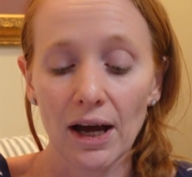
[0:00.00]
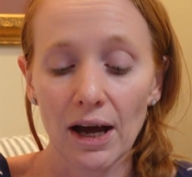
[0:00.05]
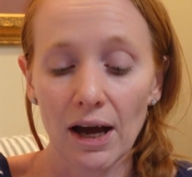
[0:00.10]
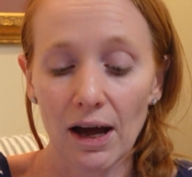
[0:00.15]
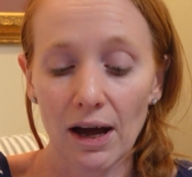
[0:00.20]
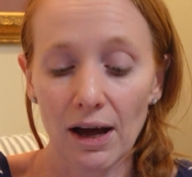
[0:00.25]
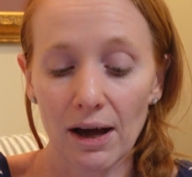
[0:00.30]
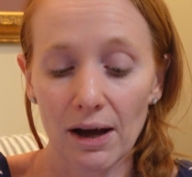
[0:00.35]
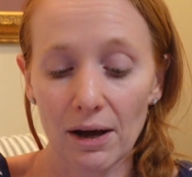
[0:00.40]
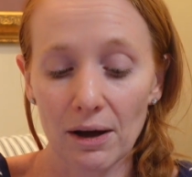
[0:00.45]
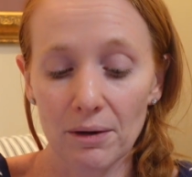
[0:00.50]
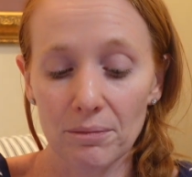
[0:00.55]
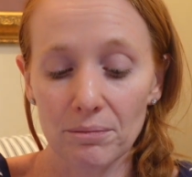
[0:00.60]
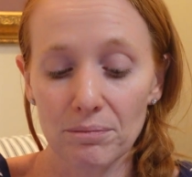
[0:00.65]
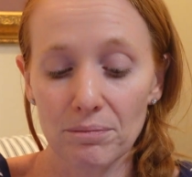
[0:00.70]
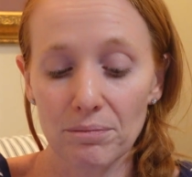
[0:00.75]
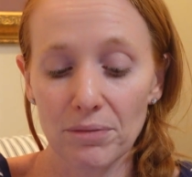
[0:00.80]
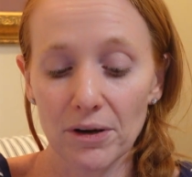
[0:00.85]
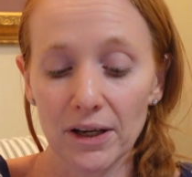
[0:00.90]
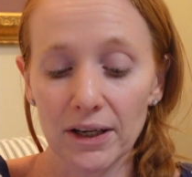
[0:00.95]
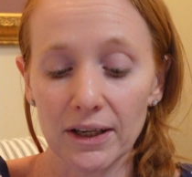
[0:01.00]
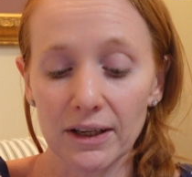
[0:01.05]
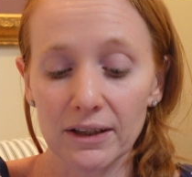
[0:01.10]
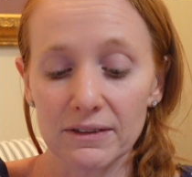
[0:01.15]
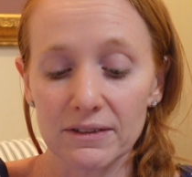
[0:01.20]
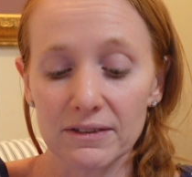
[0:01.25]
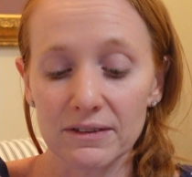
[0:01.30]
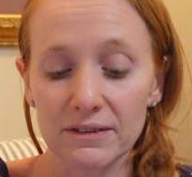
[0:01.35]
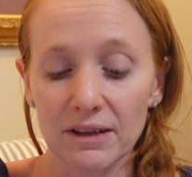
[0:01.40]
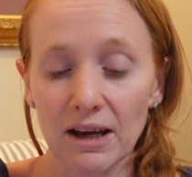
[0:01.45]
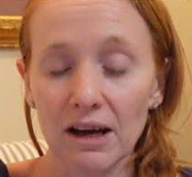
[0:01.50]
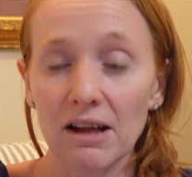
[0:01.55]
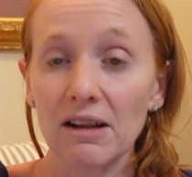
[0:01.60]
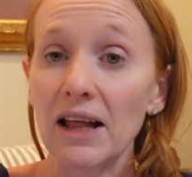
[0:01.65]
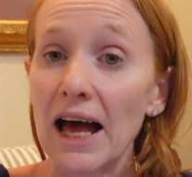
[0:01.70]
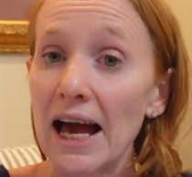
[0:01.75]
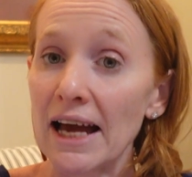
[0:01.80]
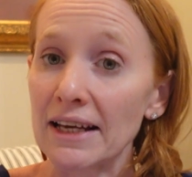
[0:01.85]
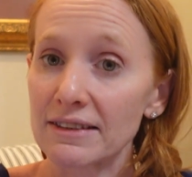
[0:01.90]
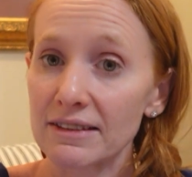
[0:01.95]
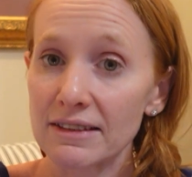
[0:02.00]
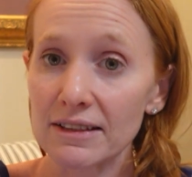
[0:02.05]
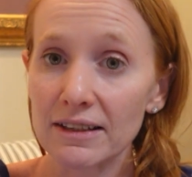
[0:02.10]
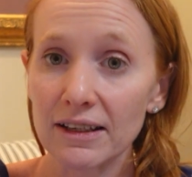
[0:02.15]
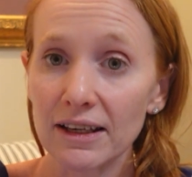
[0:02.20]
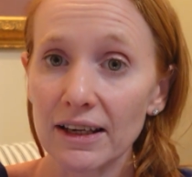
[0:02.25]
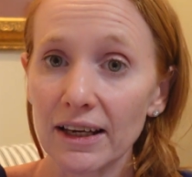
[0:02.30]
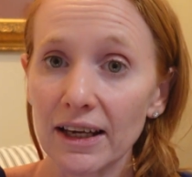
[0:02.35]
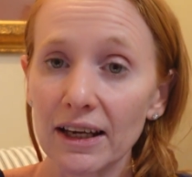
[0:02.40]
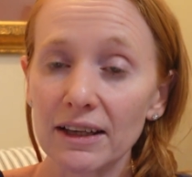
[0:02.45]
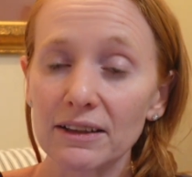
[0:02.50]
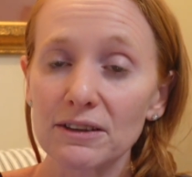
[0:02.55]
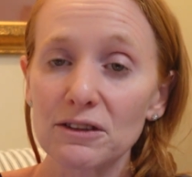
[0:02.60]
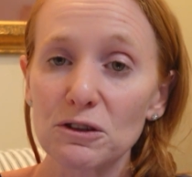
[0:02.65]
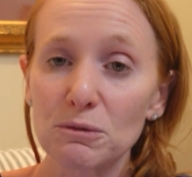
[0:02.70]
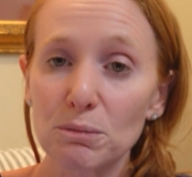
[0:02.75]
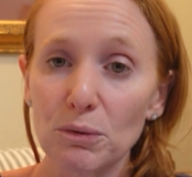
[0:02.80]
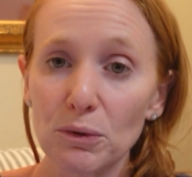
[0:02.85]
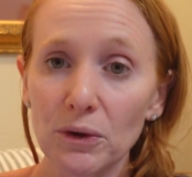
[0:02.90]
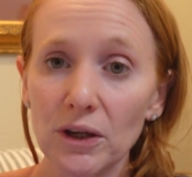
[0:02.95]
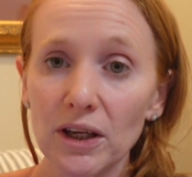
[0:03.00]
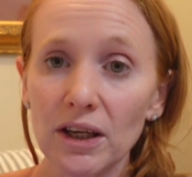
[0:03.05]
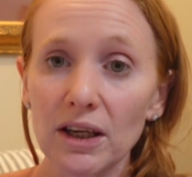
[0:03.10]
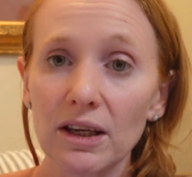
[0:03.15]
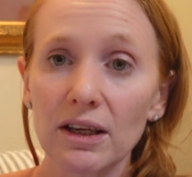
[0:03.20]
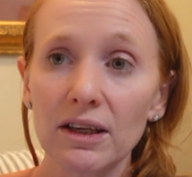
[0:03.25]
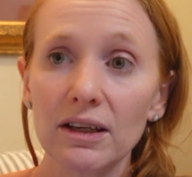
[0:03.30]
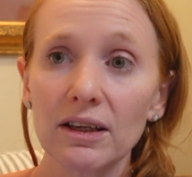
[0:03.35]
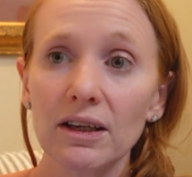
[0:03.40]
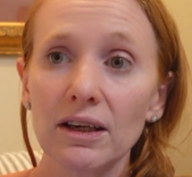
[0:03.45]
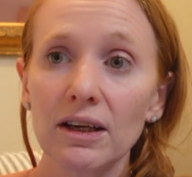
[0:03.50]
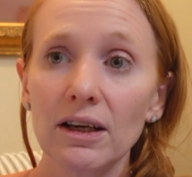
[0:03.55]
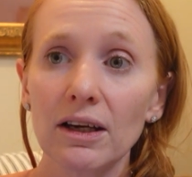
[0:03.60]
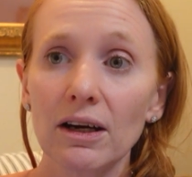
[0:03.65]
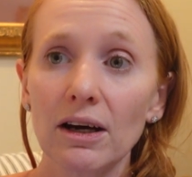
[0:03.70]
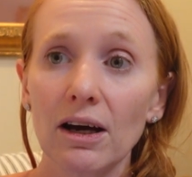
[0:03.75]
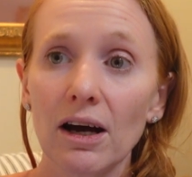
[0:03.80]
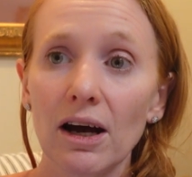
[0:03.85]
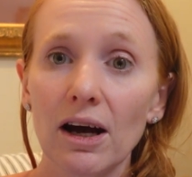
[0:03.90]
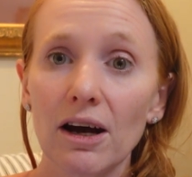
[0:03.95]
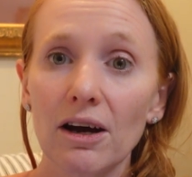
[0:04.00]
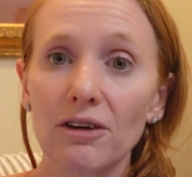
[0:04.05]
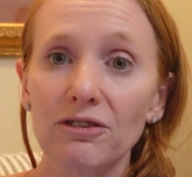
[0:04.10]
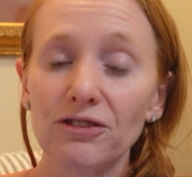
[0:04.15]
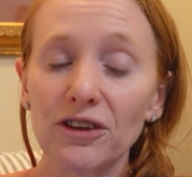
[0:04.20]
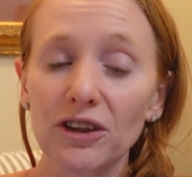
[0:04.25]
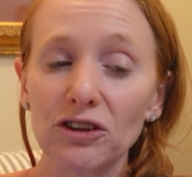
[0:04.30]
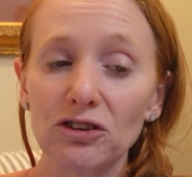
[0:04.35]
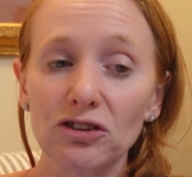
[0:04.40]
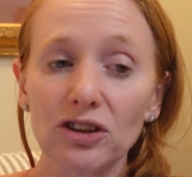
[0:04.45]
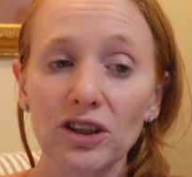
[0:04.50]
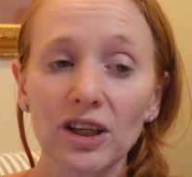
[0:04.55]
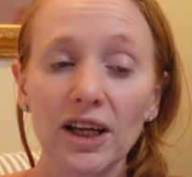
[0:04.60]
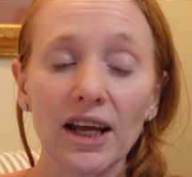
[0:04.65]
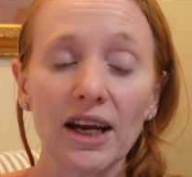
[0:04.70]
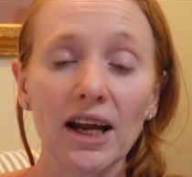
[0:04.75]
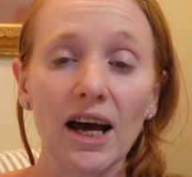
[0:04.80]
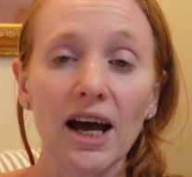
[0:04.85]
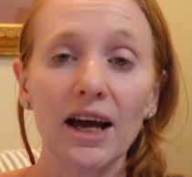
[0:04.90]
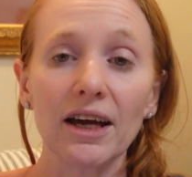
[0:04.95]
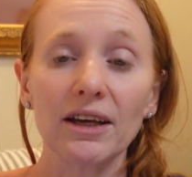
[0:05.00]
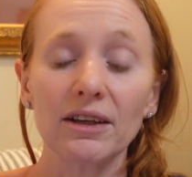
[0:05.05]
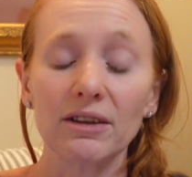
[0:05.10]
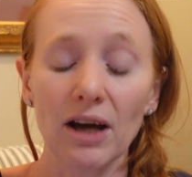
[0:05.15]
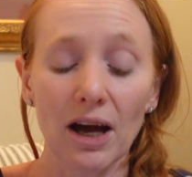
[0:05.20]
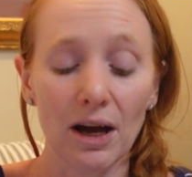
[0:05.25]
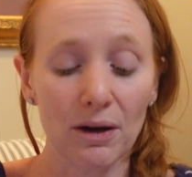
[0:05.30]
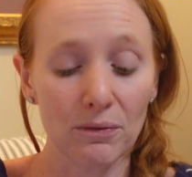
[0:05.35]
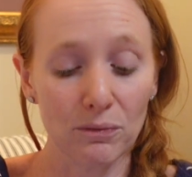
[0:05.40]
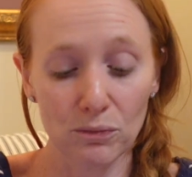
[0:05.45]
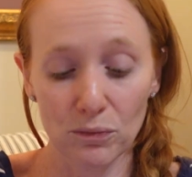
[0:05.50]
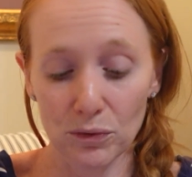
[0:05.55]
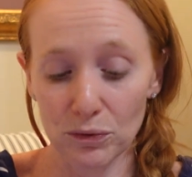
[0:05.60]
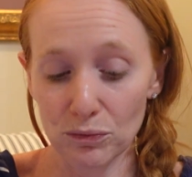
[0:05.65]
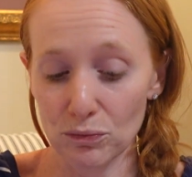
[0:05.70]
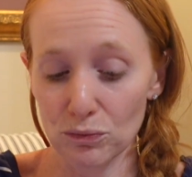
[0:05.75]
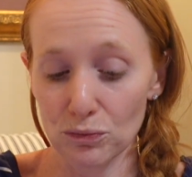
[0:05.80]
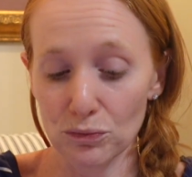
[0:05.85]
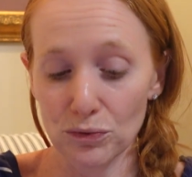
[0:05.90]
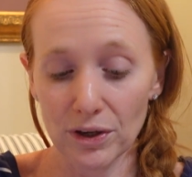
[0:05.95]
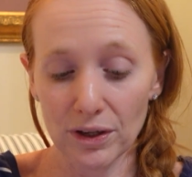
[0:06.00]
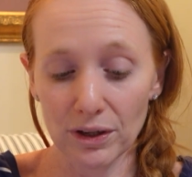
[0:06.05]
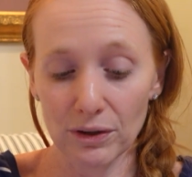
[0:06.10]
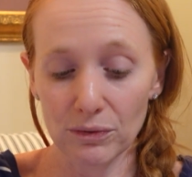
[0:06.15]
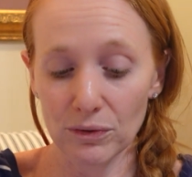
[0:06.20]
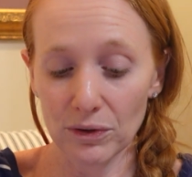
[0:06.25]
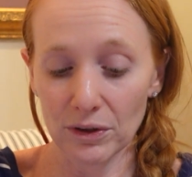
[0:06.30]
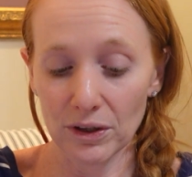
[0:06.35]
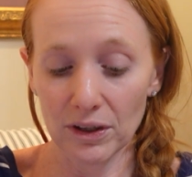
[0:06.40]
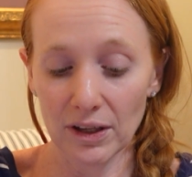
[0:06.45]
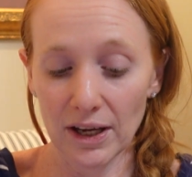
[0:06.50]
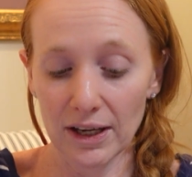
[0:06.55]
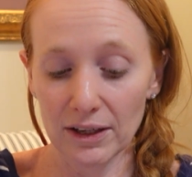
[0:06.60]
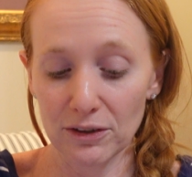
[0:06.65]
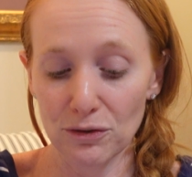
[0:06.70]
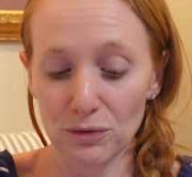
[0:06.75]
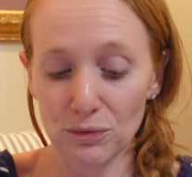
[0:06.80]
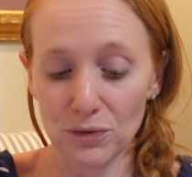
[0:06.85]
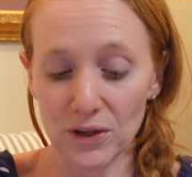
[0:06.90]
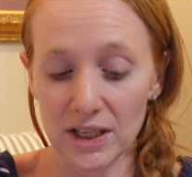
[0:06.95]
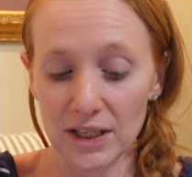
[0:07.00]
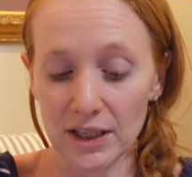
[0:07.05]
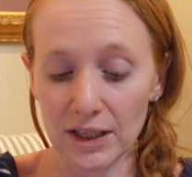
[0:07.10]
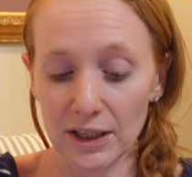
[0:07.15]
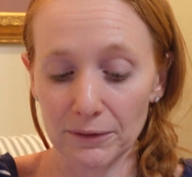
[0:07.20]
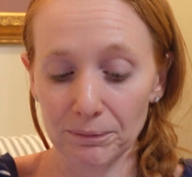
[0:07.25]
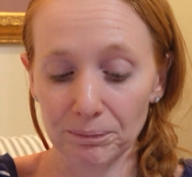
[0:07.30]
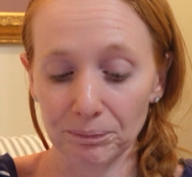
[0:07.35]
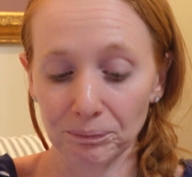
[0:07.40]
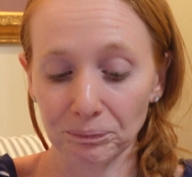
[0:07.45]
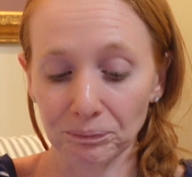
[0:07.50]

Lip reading: but it's a classic, again, spooky fiction, and I would really, really like to read it.